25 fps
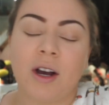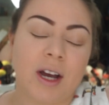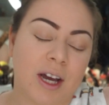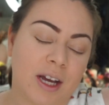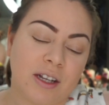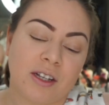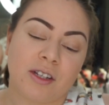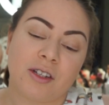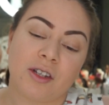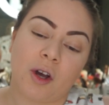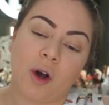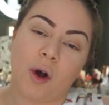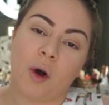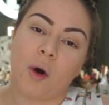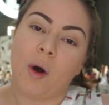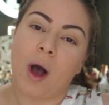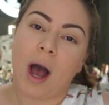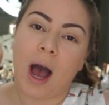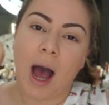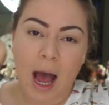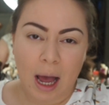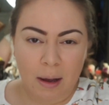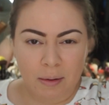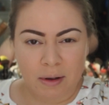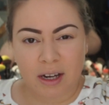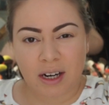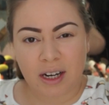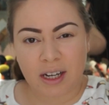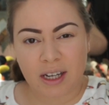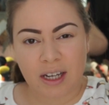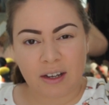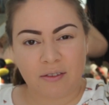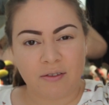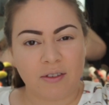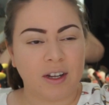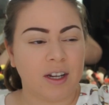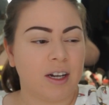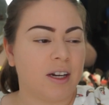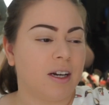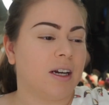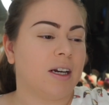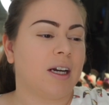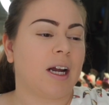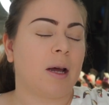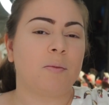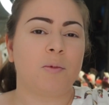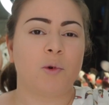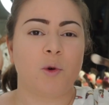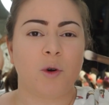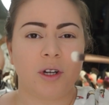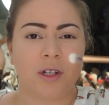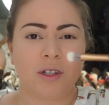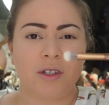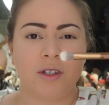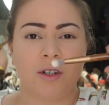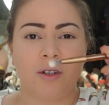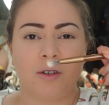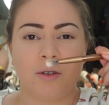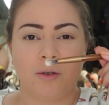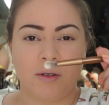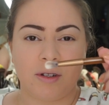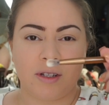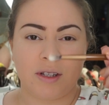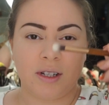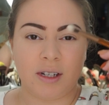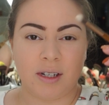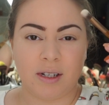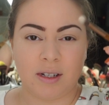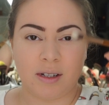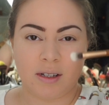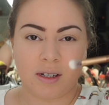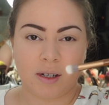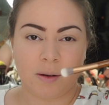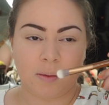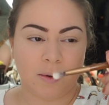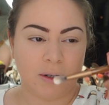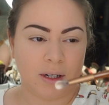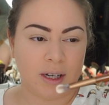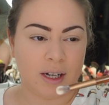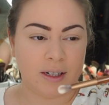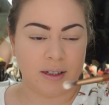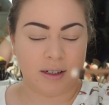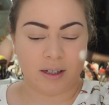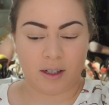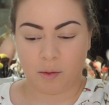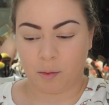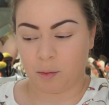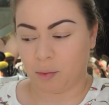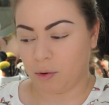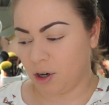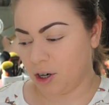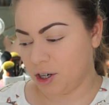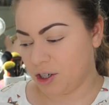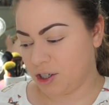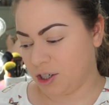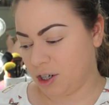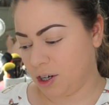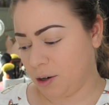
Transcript: Okay, so I'm gonna give in and I'm going to use the double-ended brush.